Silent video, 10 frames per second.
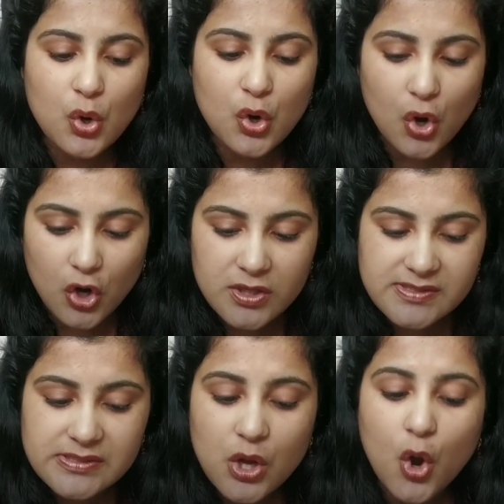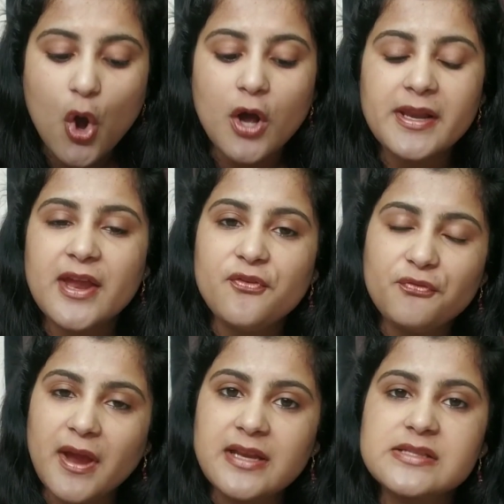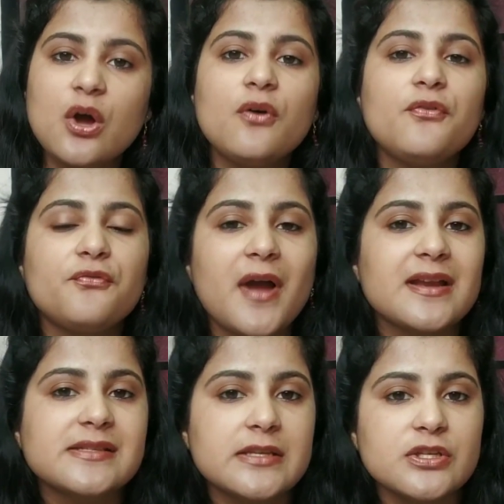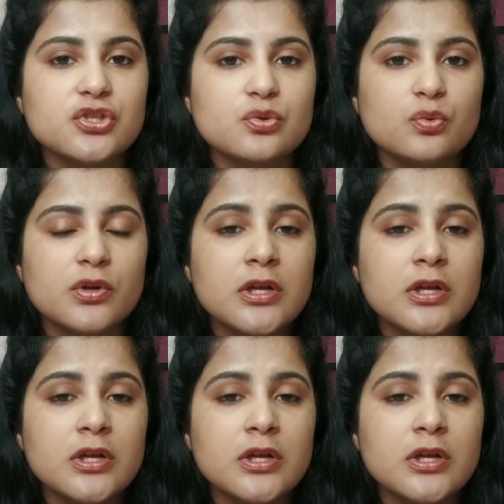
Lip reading: cause or effects of facts in issue.